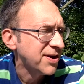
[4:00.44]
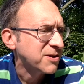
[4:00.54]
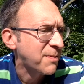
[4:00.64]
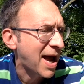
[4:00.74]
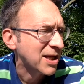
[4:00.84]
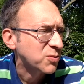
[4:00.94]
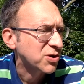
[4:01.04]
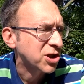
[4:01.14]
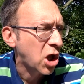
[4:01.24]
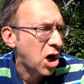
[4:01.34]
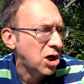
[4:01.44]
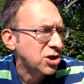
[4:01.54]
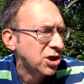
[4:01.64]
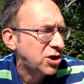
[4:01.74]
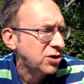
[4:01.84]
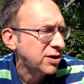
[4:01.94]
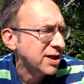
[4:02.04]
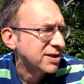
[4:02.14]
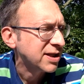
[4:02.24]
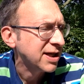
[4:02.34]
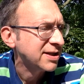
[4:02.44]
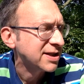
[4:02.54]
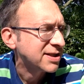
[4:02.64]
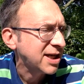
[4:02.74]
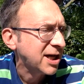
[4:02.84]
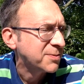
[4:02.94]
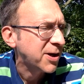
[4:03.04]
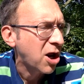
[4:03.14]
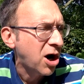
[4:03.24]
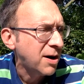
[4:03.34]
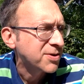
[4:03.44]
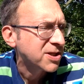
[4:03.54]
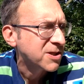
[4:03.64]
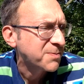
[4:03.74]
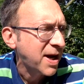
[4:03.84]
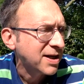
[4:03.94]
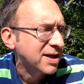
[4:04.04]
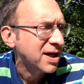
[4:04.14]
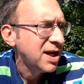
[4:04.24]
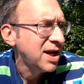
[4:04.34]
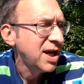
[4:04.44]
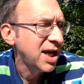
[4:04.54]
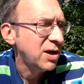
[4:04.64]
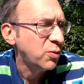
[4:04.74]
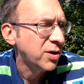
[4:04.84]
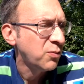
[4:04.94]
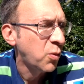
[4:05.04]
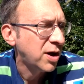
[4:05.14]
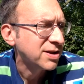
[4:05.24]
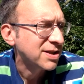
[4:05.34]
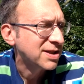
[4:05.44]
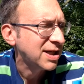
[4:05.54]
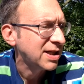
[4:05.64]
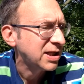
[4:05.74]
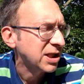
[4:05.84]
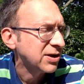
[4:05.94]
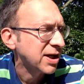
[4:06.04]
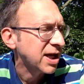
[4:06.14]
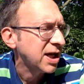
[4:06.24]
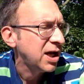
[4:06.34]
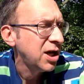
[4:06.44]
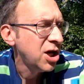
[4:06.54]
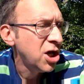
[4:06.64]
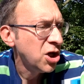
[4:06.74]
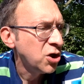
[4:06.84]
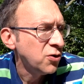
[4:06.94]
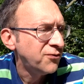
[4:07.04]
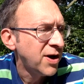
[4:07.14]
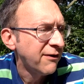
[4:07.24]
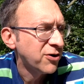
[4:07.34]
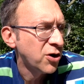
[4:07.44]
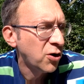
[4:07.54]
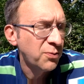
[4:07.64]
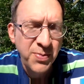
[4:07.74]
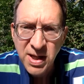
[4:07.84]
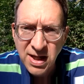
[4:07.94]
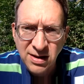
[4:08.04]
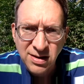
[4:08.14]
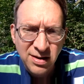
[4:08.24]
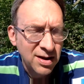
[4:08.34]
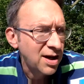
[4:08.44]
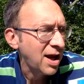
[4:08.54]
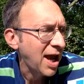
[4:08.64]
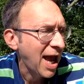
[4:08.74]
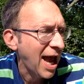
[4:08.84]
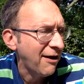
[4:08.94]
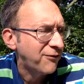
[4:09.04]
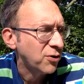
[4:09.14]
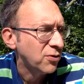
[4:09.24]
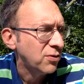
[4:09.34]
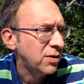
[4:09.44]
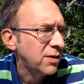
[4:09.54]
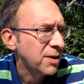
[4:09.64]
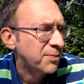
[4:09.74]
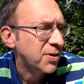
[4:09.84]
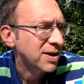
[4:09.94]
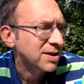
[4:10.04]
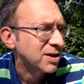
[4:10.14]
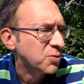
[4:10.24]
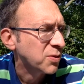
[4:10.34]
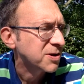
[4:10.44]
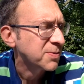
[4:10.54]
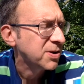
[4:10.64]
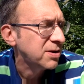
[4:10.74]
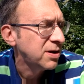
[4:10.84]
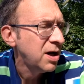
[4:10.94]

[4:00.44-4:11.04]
This mask was large and curiously indistinct, but Arm suspected he wouldn't want to see it clearly. You've never known peace, have you? Presence whispered,